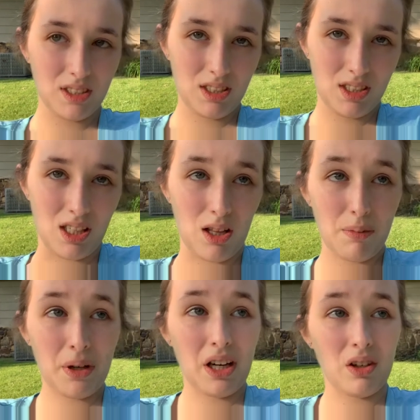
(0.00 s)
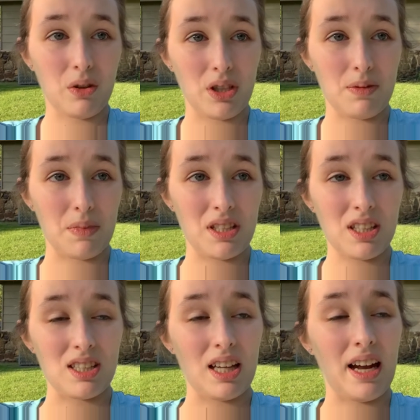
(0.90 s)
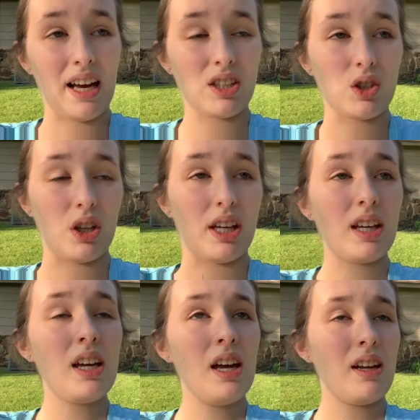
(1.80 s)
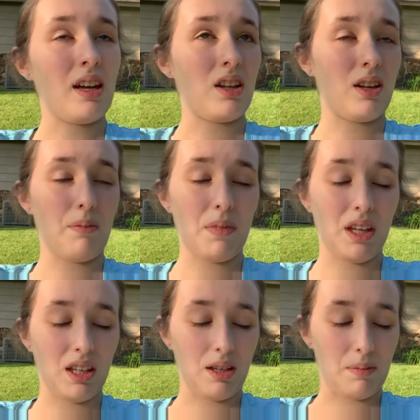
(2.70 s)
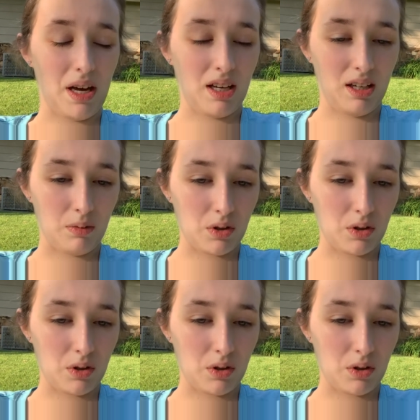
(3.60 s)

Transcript: celebrated Christmas because that actually, now that I'm thinking about it, it was